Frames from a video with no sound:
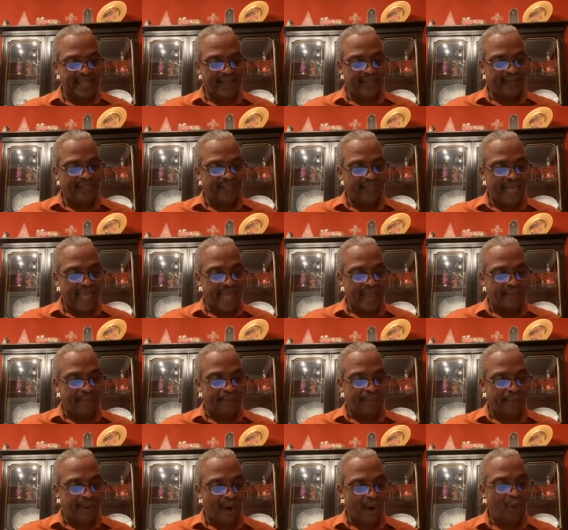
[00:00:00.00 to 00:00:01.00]
in
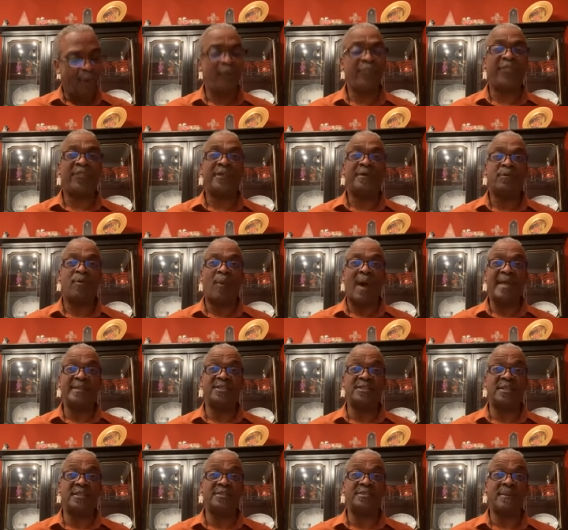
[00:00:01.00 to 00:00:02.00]
that both,
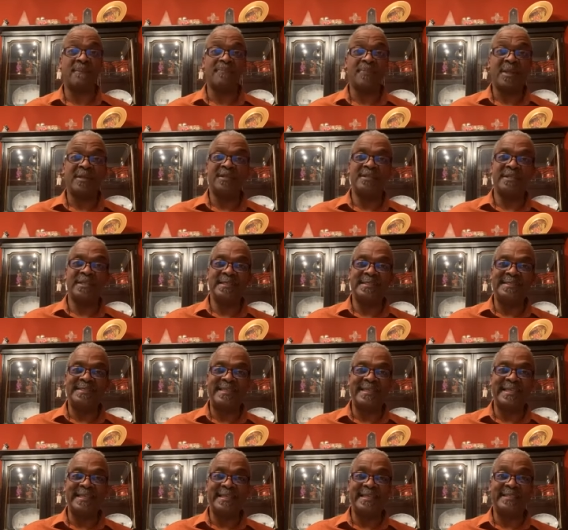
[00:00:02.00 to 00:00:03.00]
watch this, the
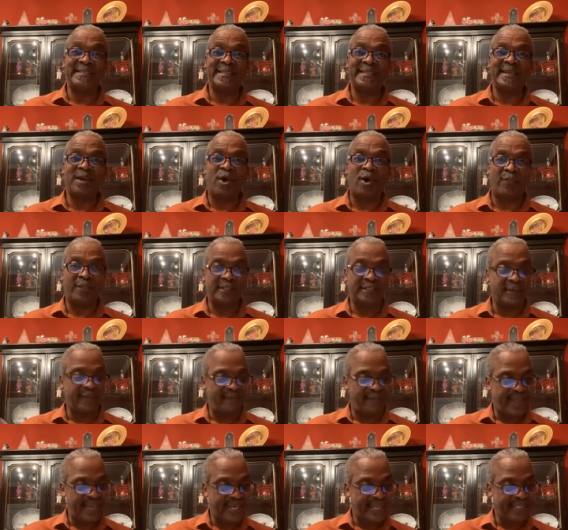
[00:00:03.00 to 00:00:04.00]
deity or the
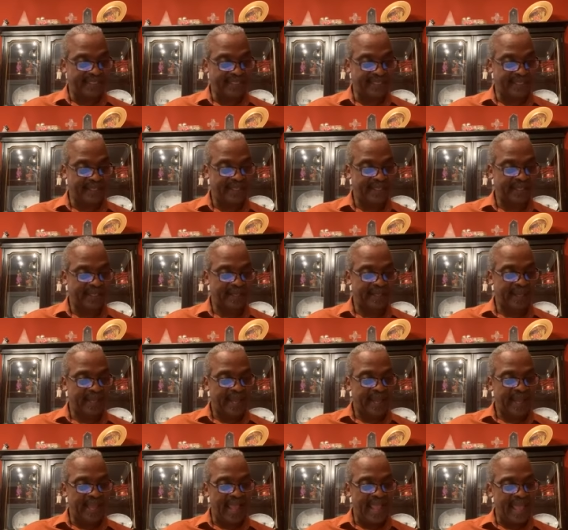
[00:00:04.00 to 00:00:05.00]
divinity
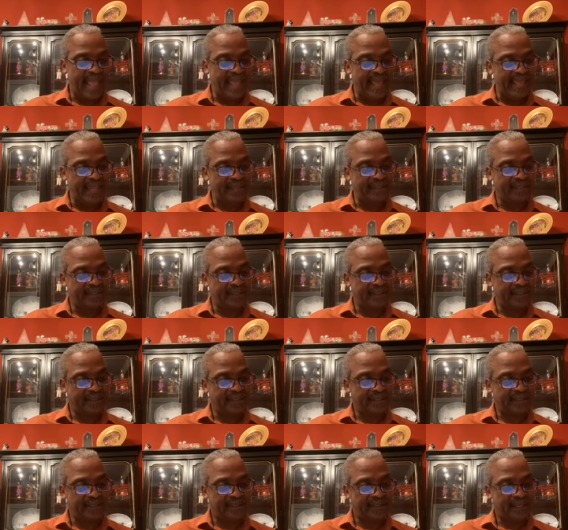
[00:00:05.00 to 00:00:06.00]

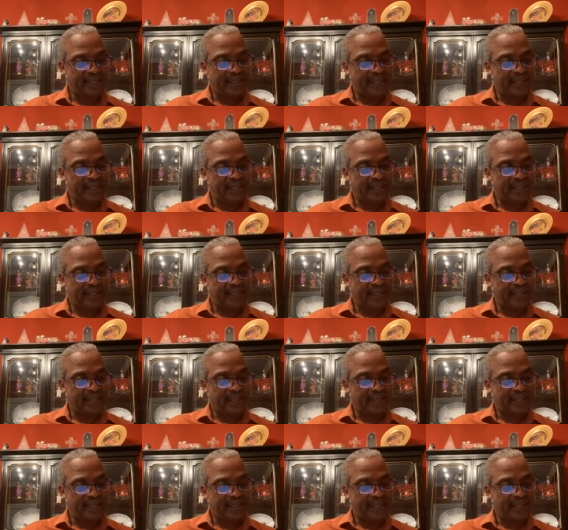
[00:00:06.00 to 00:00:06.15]
and